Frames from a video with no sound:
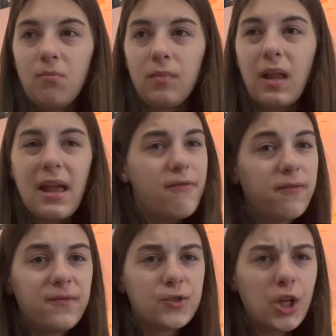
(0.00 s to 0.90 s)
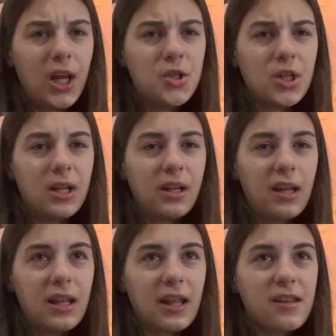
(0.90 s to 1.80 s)
life-changing
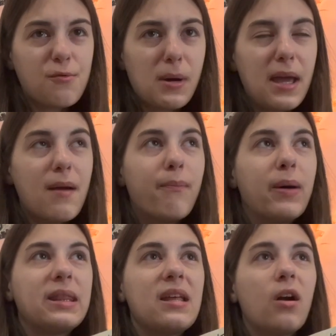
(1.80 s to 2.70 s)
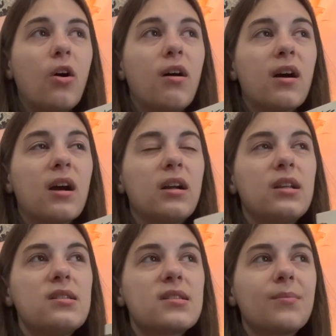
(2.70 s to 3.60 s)
in any way, but they are
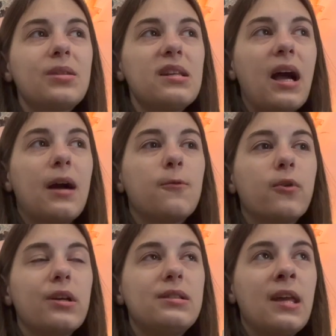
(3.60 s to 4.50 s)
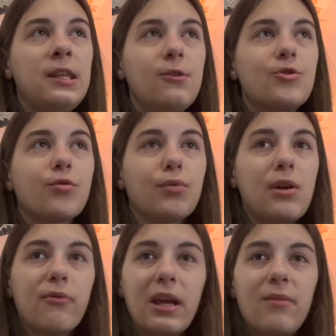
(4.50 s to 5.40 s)
something I will continue to
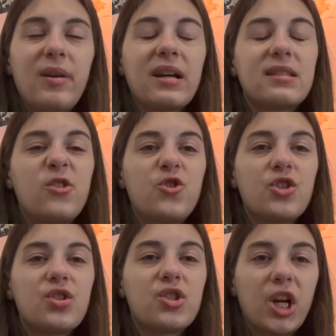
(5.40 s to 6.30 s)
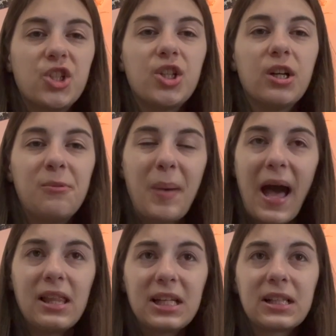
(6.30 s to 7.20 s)
reread because it's just such a good
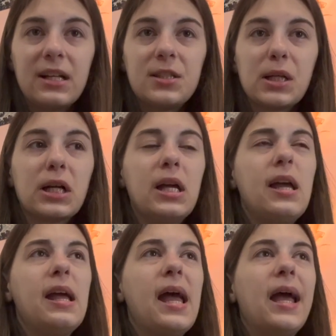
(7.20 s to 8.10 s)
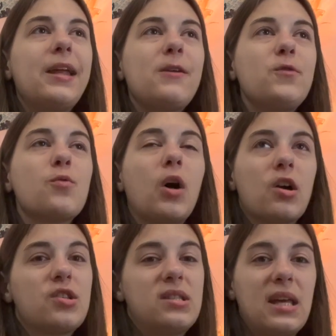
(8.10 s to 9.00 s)
palate cleanser. And if you
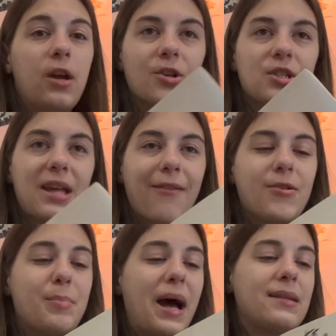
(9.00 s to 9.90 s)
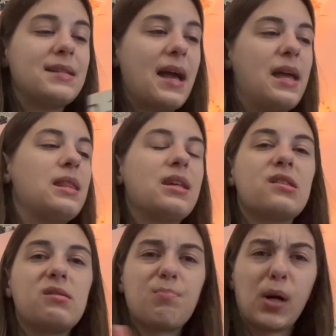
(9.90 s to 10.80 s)
are sick or just having a bad day,
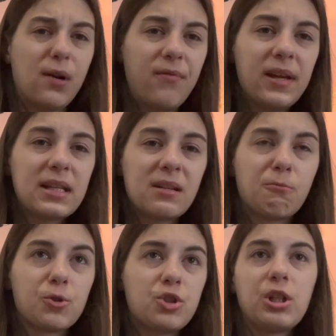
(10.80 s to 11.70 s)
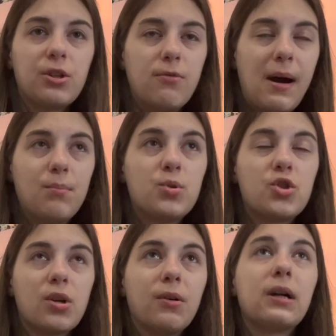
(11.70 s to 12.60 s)
this is perfect and will cheer you up.
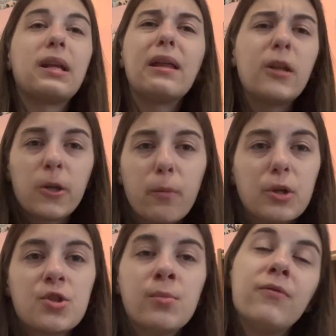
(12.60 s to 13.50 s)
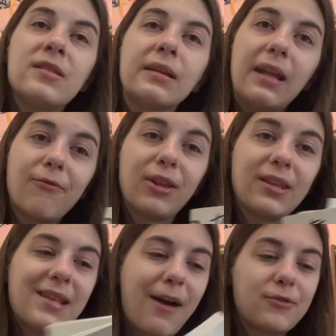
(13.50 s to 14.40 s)
So good. And then you can watch the movies on
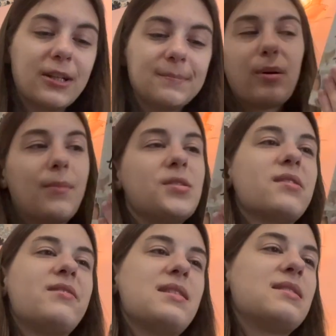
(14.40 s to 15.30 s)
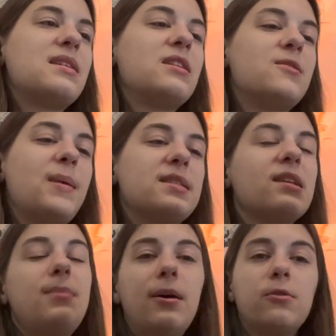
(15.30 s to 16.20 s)
Netflix after. The premise of these, it is basically
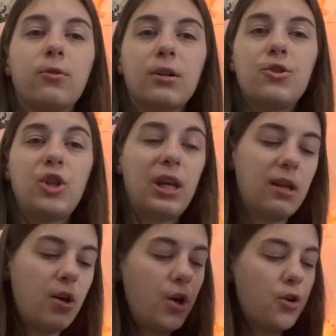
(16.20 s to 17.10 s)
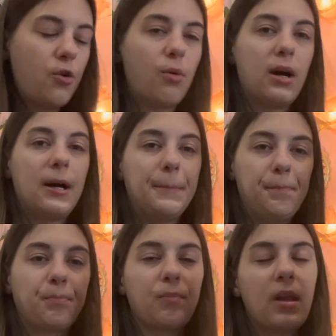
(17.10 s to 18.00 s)
about Laura Jean, who,
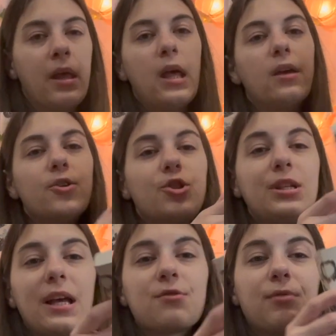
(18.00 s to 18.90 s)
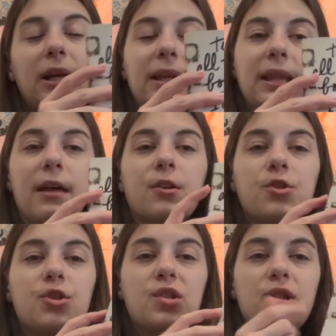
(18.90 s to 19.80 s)
she has written
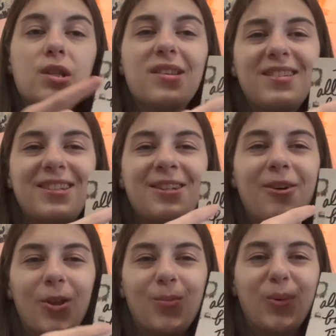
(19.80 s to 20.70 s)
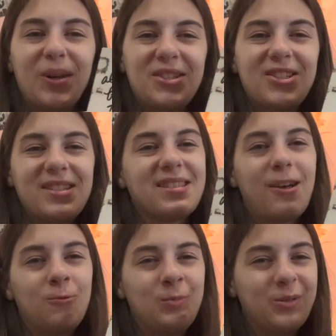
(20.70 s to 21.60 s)
letters to all the boys she's
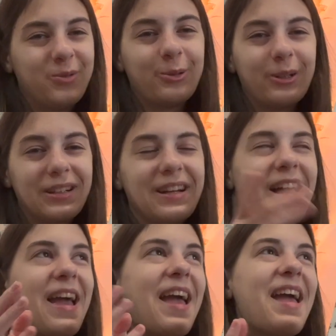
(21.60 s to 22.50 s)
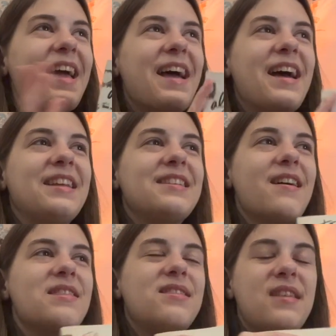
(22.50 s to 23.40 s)
loved before, and
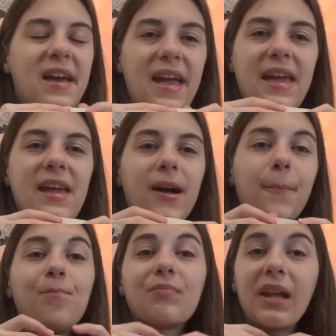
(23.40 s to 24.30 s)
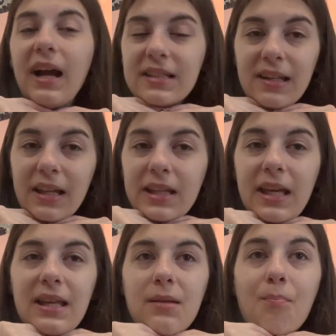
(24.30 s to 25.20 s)
they accidentally
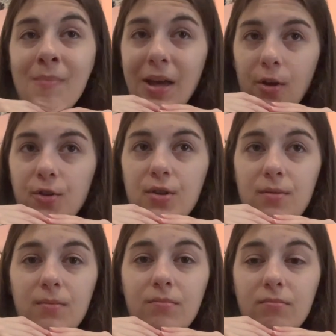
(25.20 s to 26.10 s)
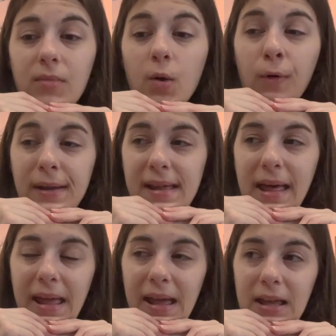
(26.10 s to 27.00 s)
get mailed one
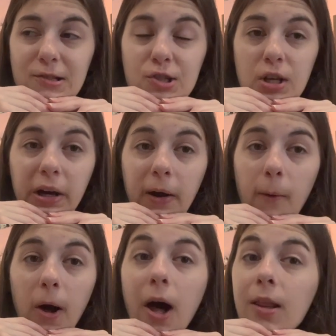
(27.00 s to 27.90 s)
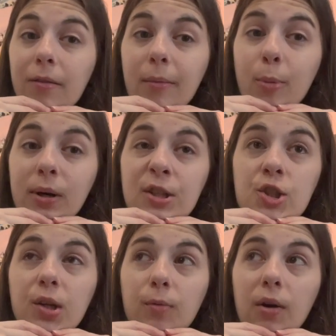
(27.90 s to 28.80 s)
day. So all of the boys
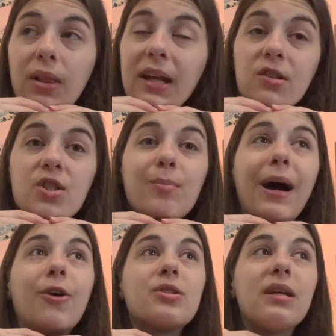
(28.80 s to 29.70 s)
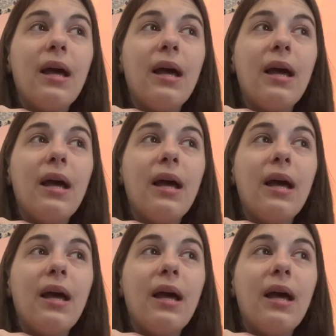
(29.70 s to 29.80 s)
she wrote letters about